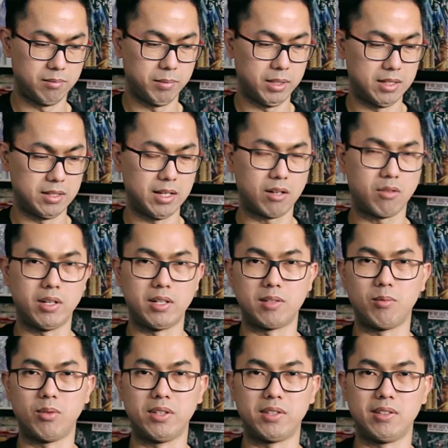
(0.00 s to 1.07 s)
But it's not quite as
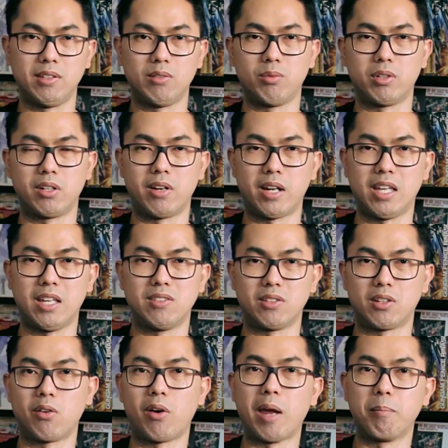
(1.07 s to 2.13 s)
small as this, where your hands
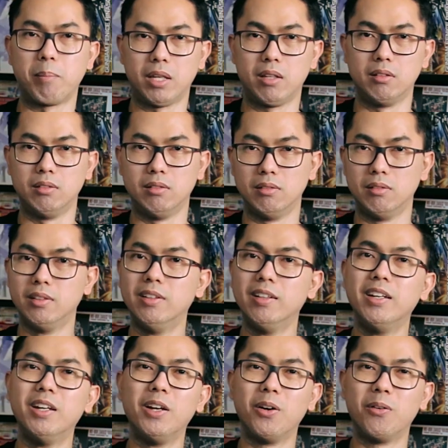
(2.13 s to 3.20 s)
are cramping. And
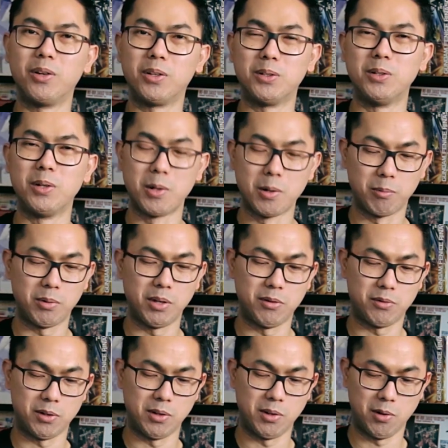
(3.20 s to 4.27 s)
when you play
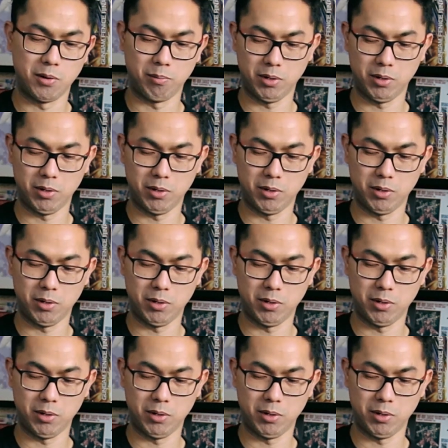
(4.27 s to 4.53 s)
for a long